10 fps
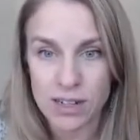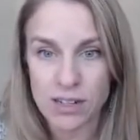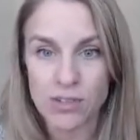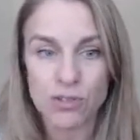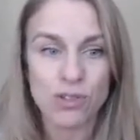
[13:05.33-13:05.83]

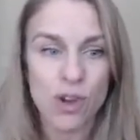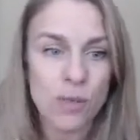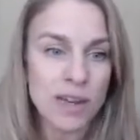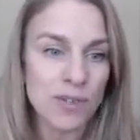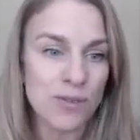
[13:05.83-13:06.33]
There's so
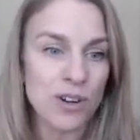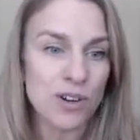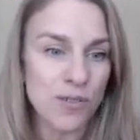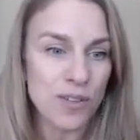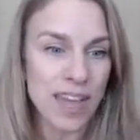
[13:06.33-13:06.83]
many different
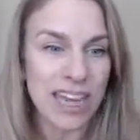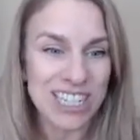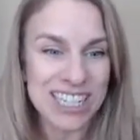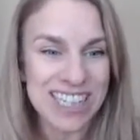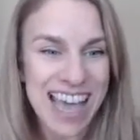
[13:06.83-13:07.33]

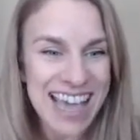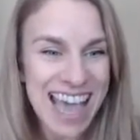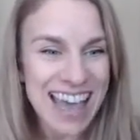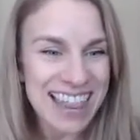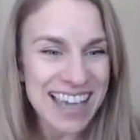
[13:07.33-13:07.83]
notifications. Hi,
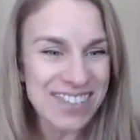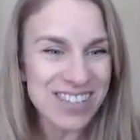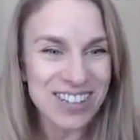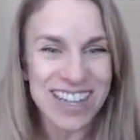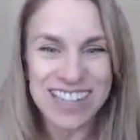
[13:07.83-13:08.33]
Kathy, I'm
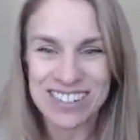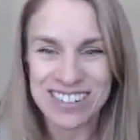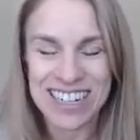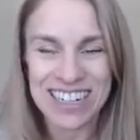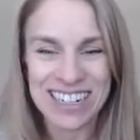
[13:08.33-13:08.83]
so glad you're
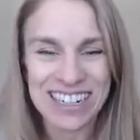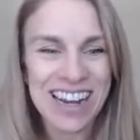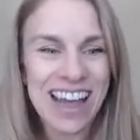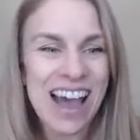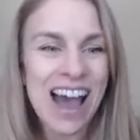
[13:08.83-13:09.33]
here.
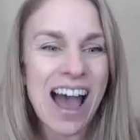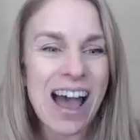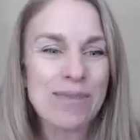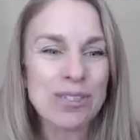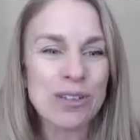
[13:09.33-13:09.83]

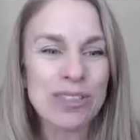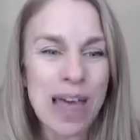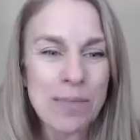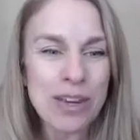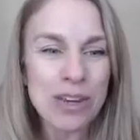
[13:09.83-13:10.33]
So
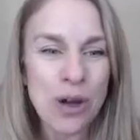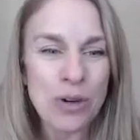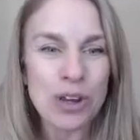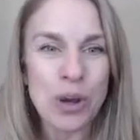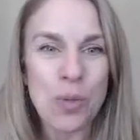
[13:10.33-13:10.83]
let me know,
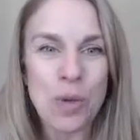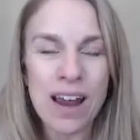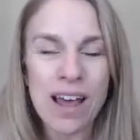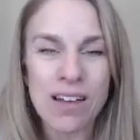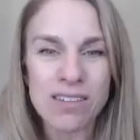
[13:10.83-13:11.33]
what
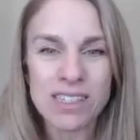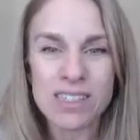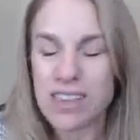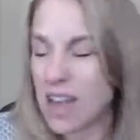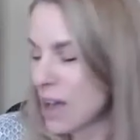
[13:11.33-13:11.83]

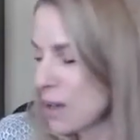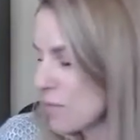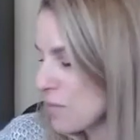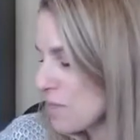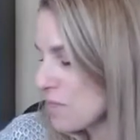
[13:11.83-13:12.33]
else
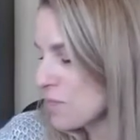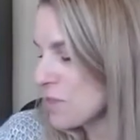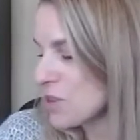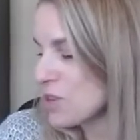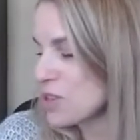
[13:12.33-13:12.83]

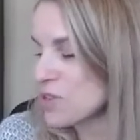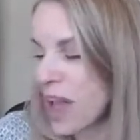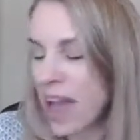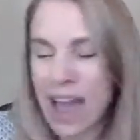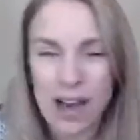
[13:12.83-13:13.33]
you
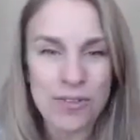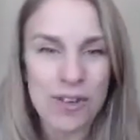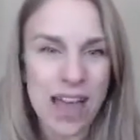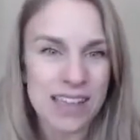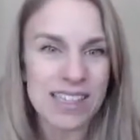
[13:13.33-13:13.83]
have
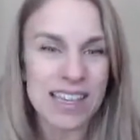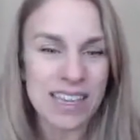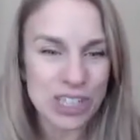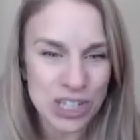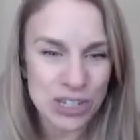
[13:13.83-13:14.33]
as
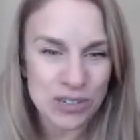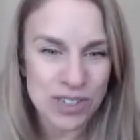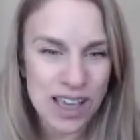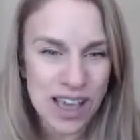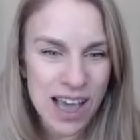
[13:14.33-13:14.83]
issues.
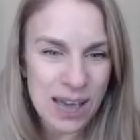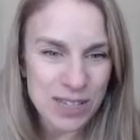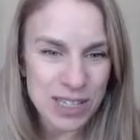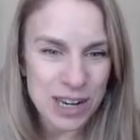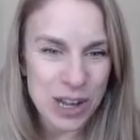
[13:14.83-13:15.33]
I'm
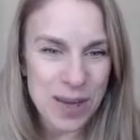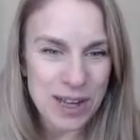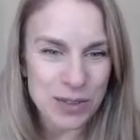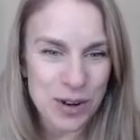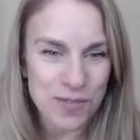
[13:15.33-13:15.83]
just going to go back
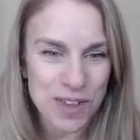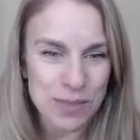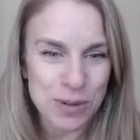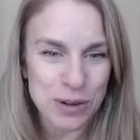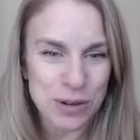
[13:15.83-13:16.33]
to our
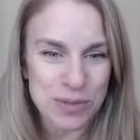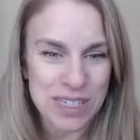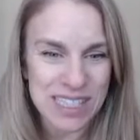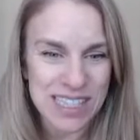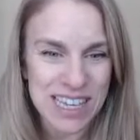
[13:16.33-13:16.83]
Facebook group to
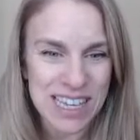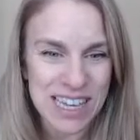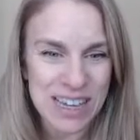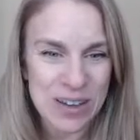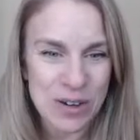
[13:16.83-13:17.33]

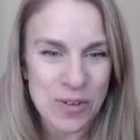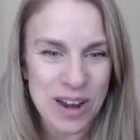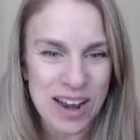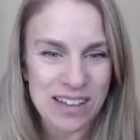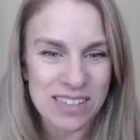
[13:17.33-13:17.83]
see what
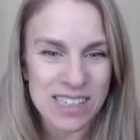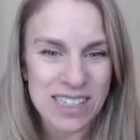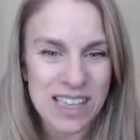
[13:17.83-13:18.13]
else.